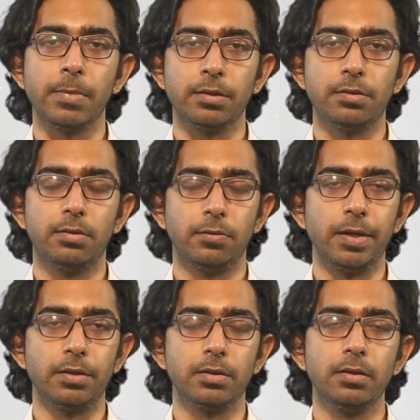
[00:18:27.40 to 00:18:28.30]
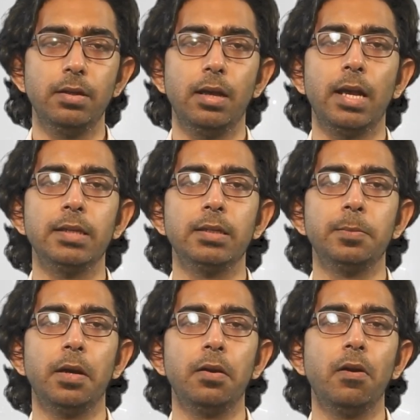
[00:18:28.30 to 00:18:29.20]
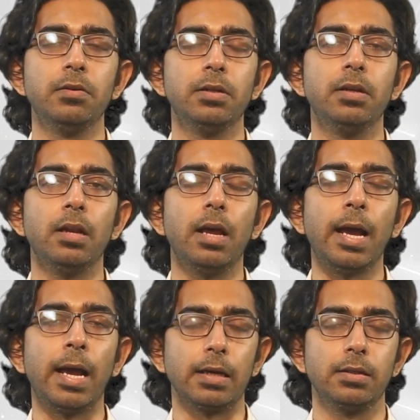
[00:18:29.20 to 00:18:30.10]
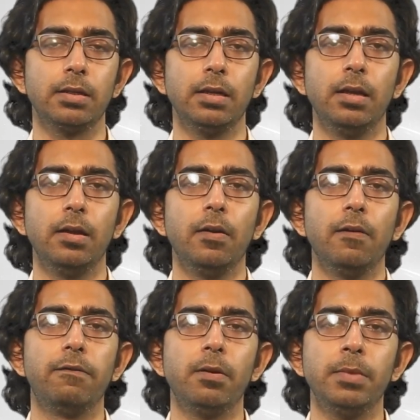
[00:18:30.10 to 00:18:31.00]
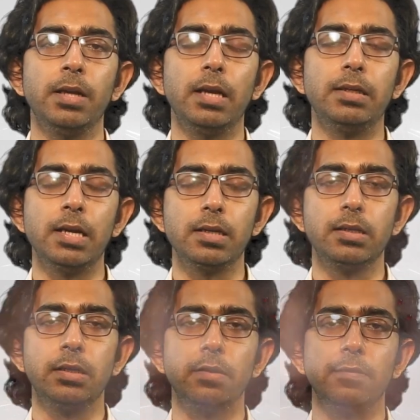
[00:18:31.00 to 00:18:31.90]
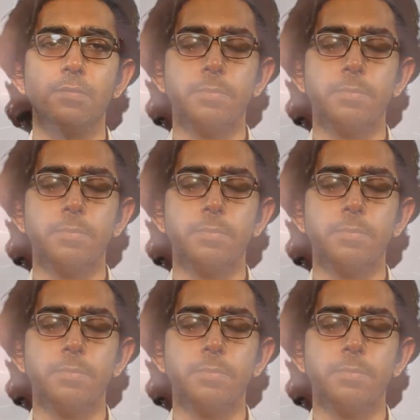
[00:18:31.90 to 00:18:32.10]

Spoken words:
menstruation as a biological act from the identity of